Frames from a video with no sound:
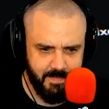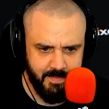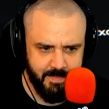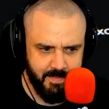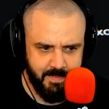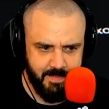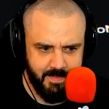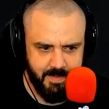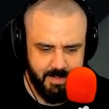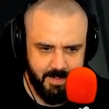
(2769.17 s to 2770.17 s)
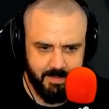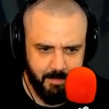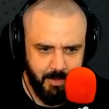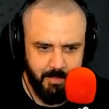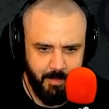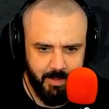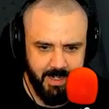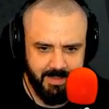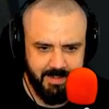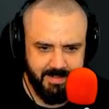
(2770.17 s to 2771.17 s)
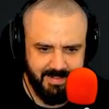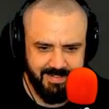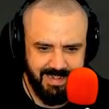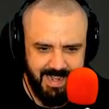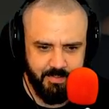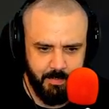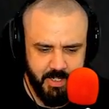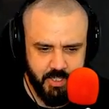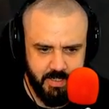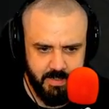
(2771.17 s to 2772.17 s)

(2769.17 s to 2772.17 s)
yeah, come on, man. We got this. It's the last mission.